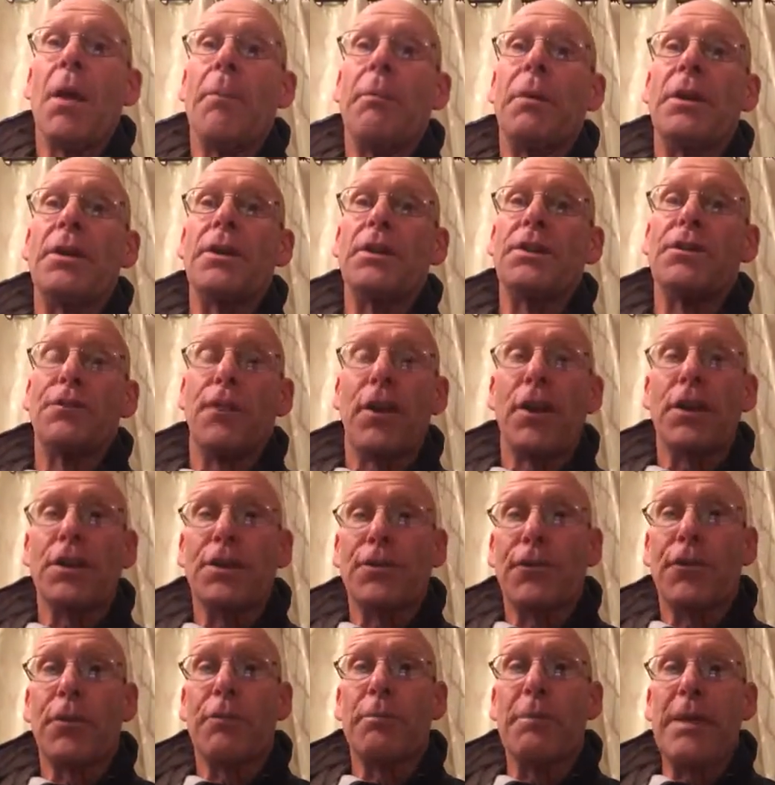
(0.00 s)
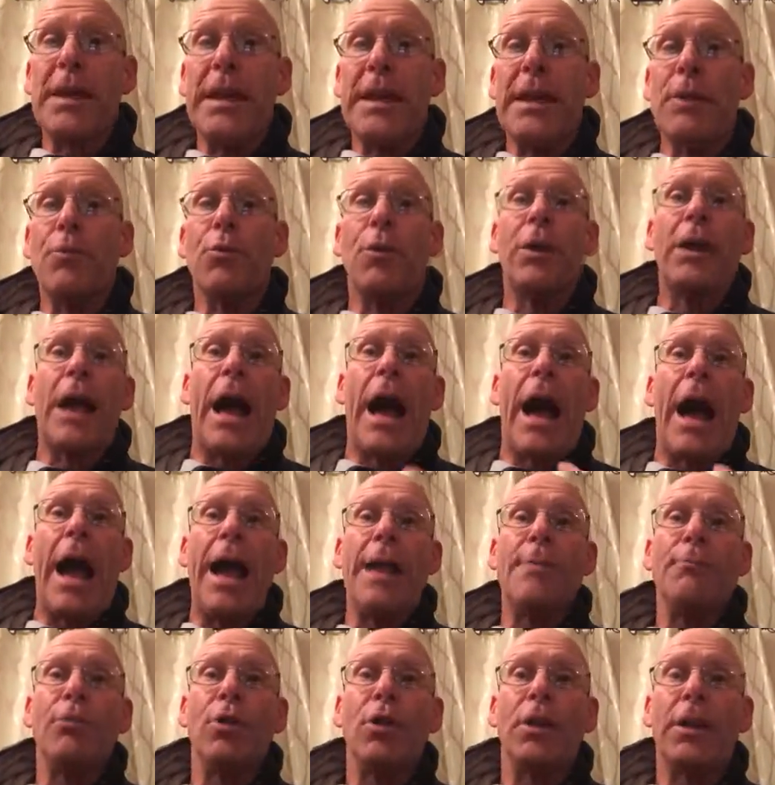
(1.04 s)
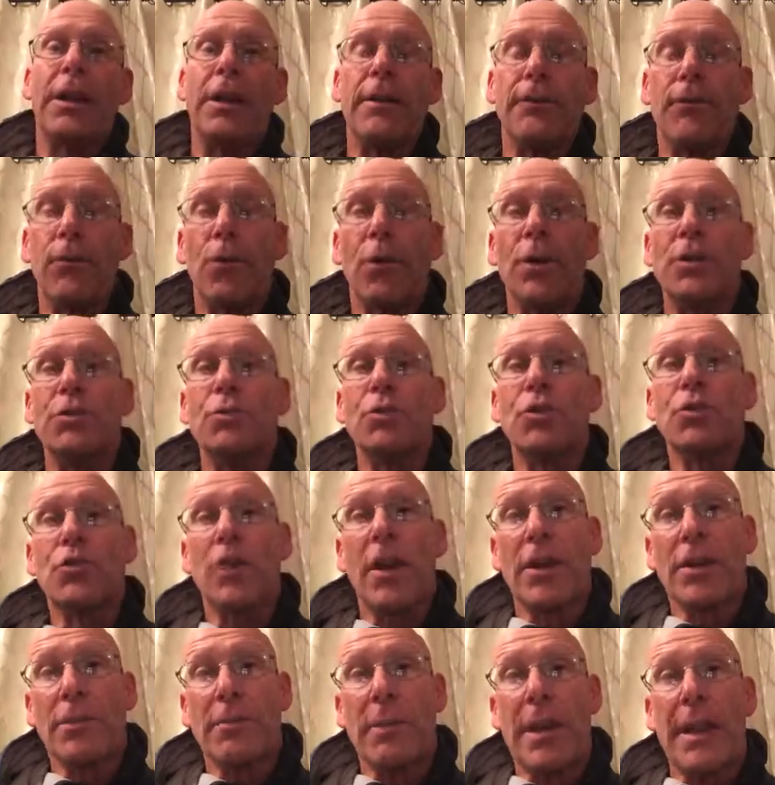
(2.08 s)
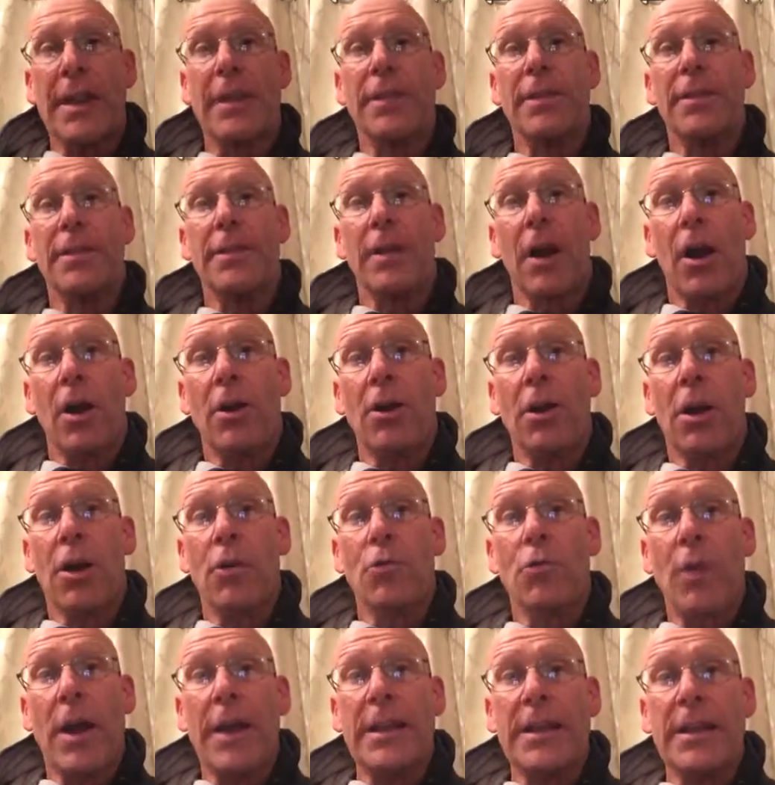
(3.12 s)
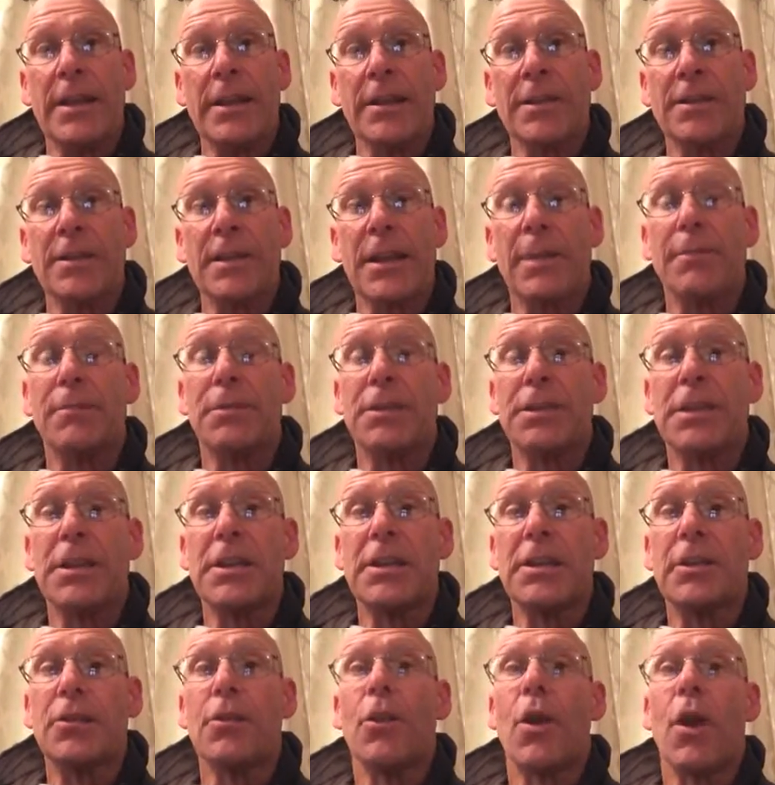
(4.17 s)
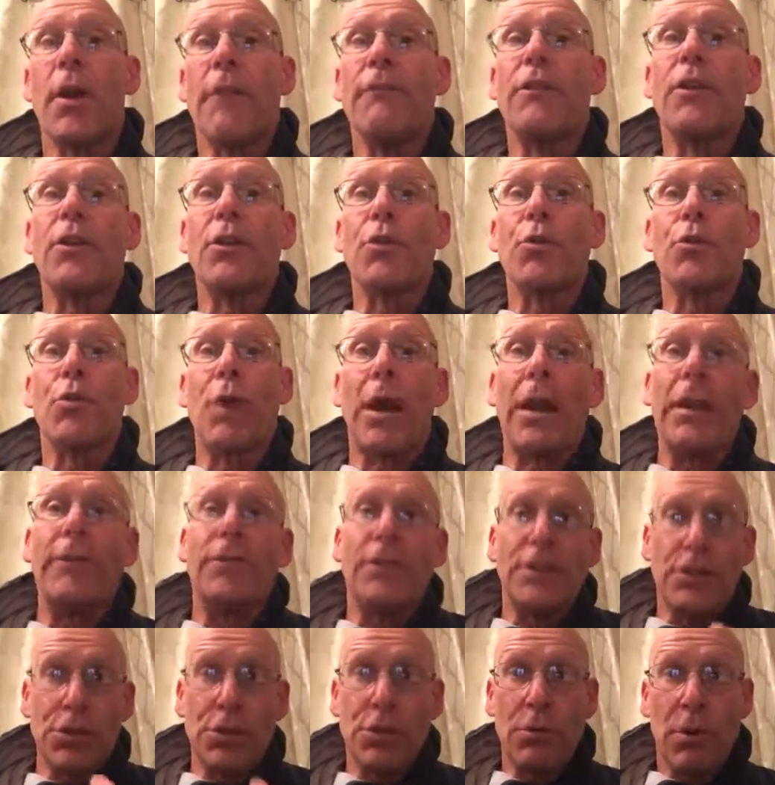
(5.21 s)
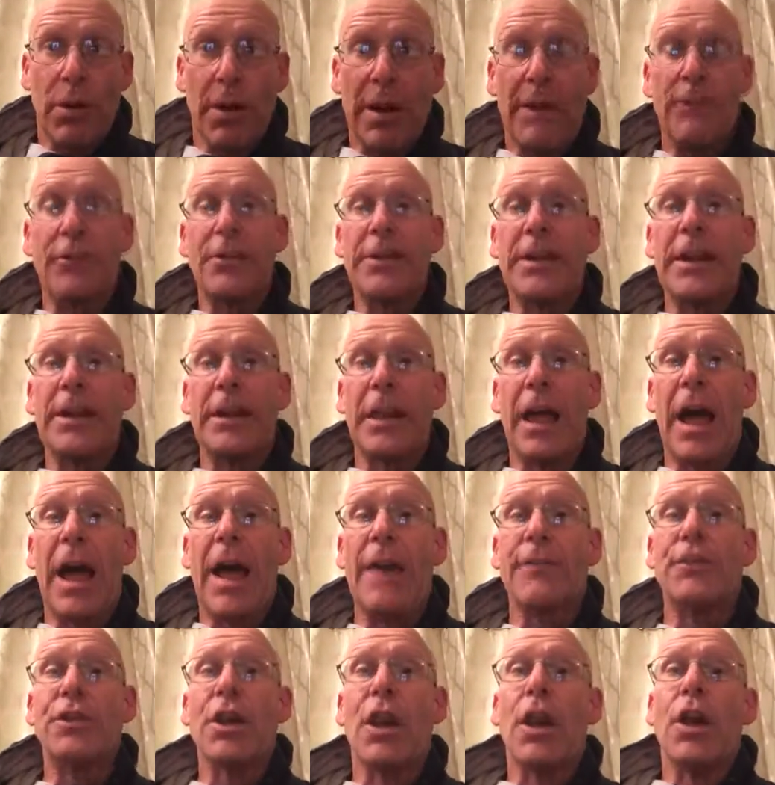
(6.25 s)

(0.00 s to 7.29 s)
But as far as for me, what I'm looking for is we're trying to make our writings in particular very relevant to our everyday lives.